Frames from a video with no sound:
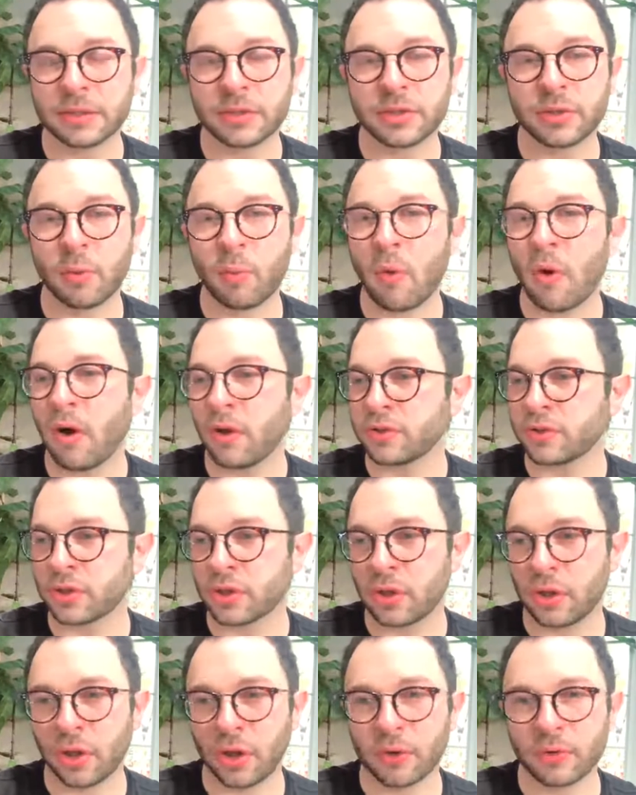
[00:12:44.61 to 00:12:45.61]
to wash
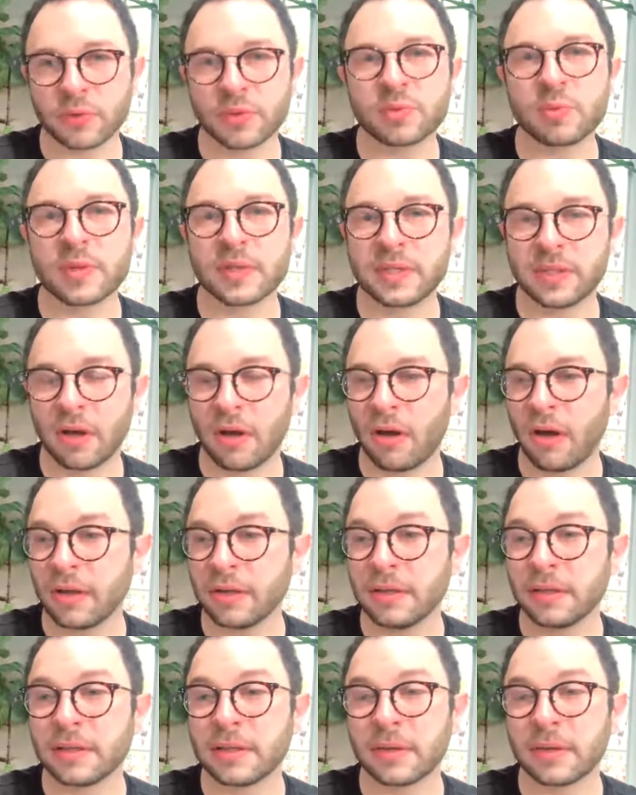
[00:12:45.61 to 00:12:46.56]
clothes with Dawn.